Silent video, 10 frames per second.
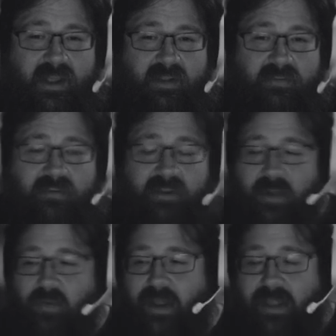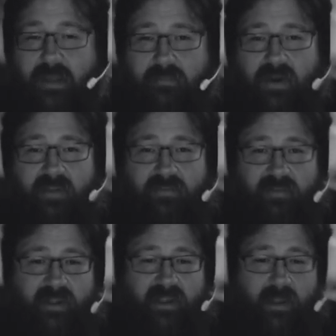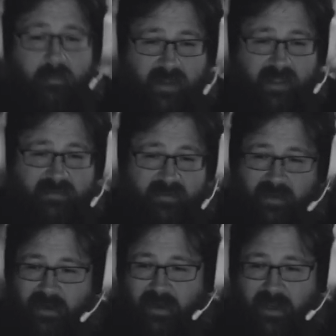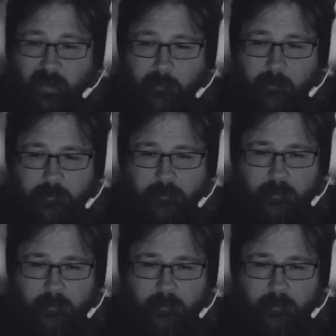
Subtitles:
So they want him gone so they can get Pence in there now.